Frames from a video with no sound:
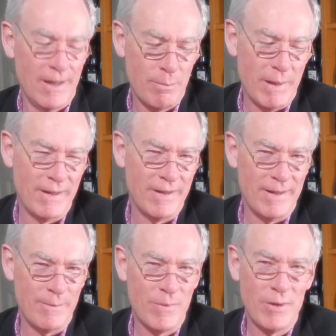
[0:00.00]
But
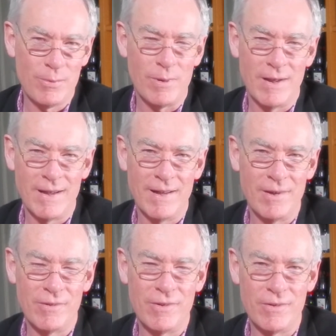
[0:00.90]
this wine
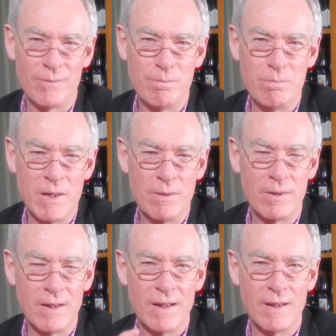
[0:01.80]
has this
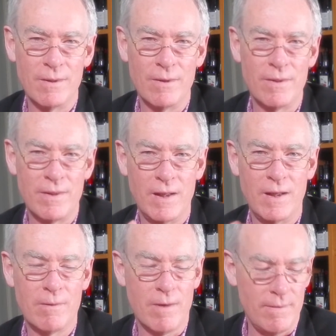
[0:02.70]
minerally, earthy,
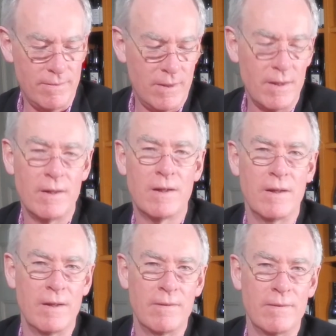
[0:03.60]
graphite
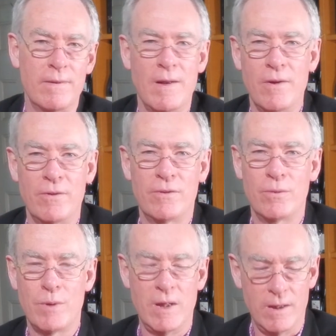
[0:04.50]
kind of
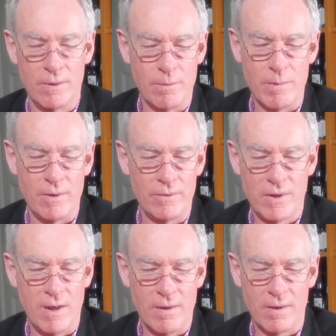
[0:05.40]
sooty almost
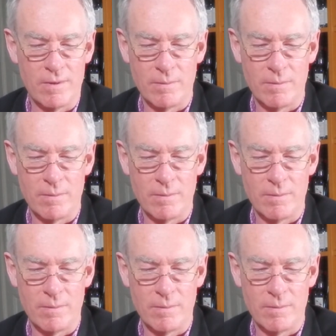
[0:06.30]
character